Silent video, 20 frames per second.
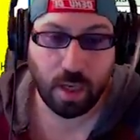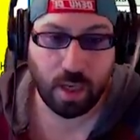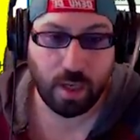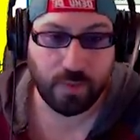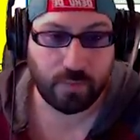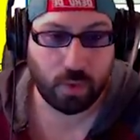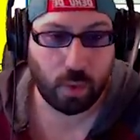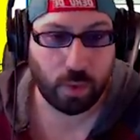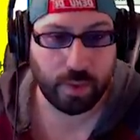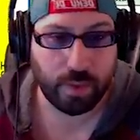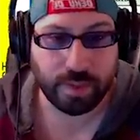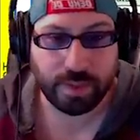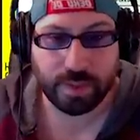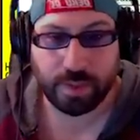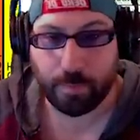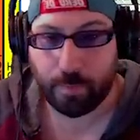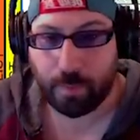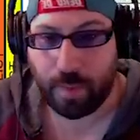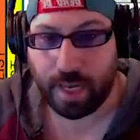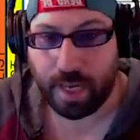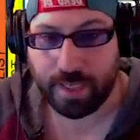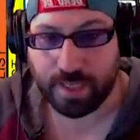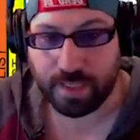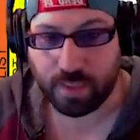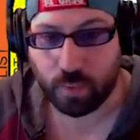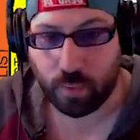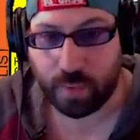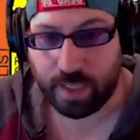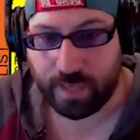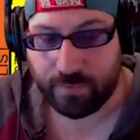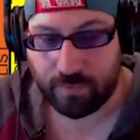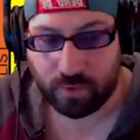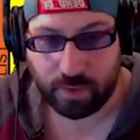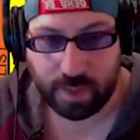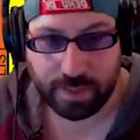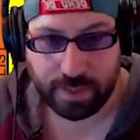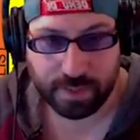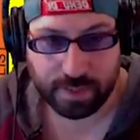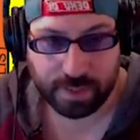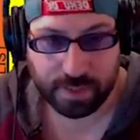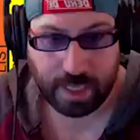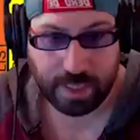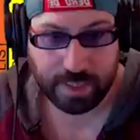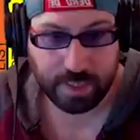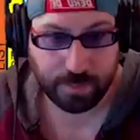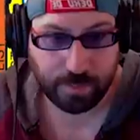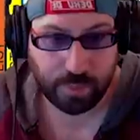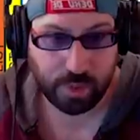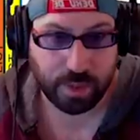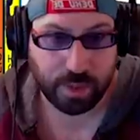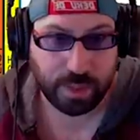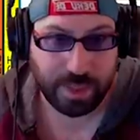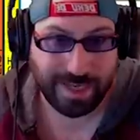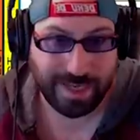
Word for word: of course, minus whatever I decide to put